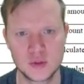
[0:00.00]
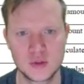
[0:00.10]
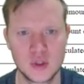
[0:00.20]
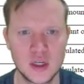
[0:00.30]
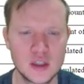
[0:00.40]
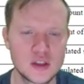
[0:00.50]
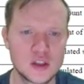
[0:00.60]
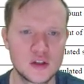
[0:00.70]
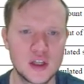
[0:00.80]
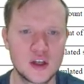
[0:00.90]
Okay,
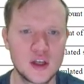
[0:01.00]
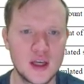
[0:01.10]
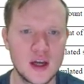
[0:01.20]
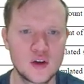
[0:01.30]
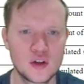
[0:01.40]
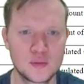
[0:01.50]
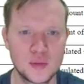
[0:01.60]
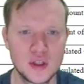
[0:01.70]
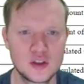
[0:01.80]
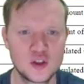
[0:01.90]
so there cannot
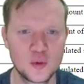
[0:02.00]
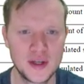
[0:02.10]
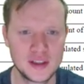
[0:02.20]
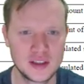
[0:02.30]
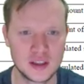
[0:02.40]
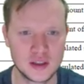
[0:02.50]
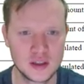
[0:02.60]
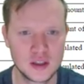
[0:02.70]
be 20.